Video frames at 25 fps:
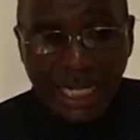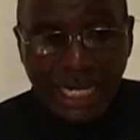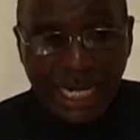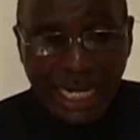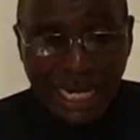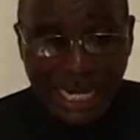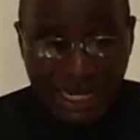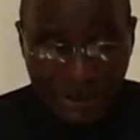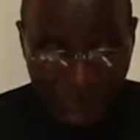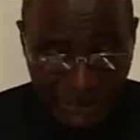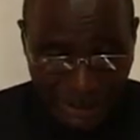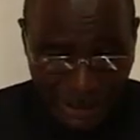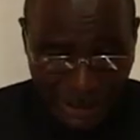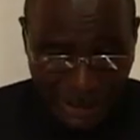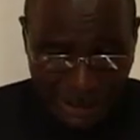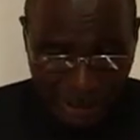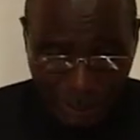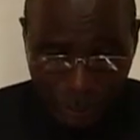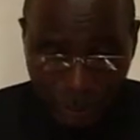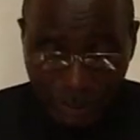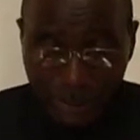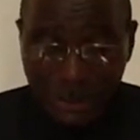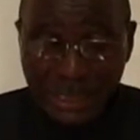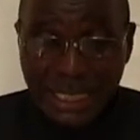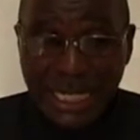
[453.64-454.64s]
having
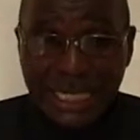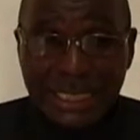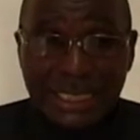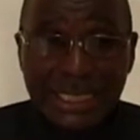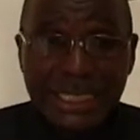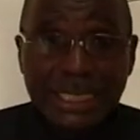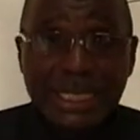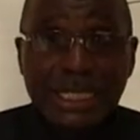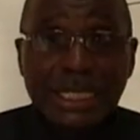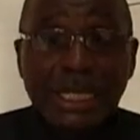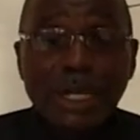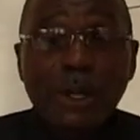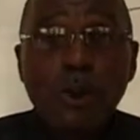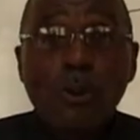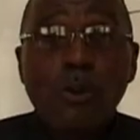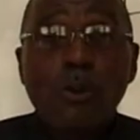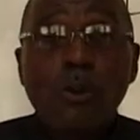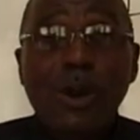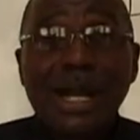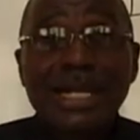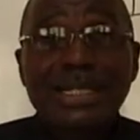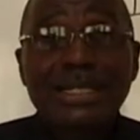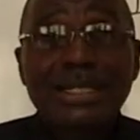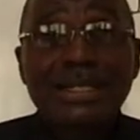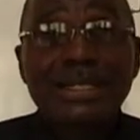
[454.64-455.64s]
looked at
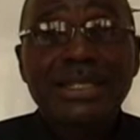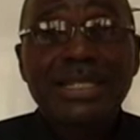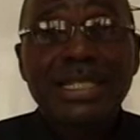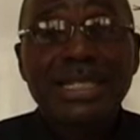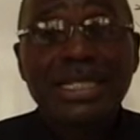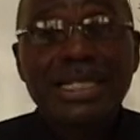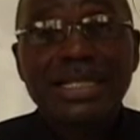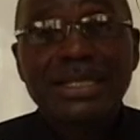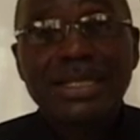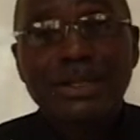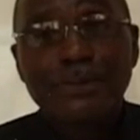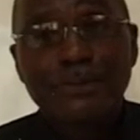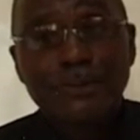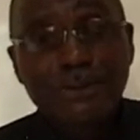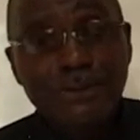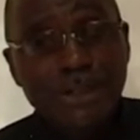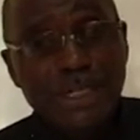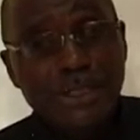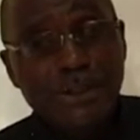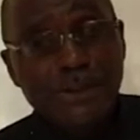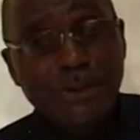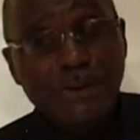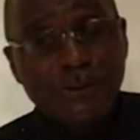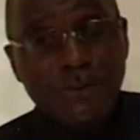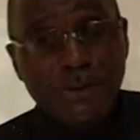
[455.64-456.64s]
what these
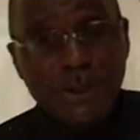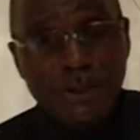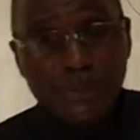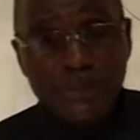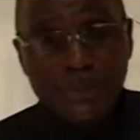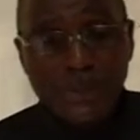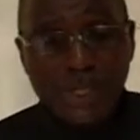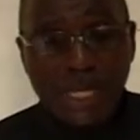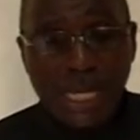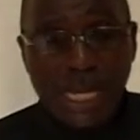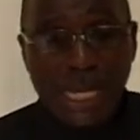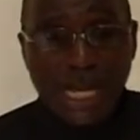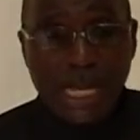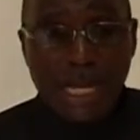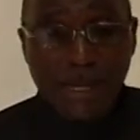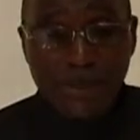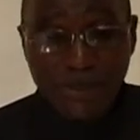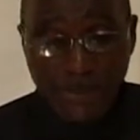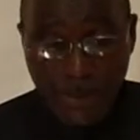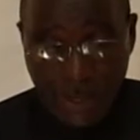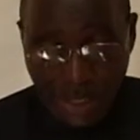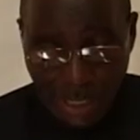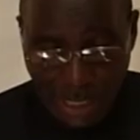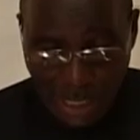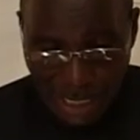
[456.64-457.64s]
phrasal verbs are,
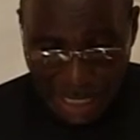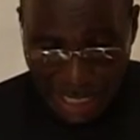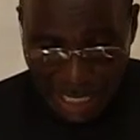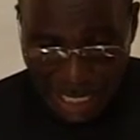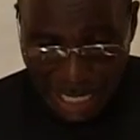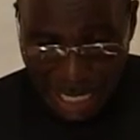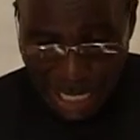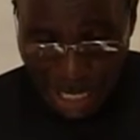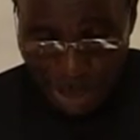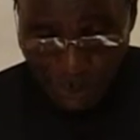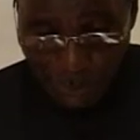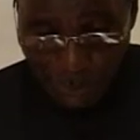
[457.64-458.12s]
I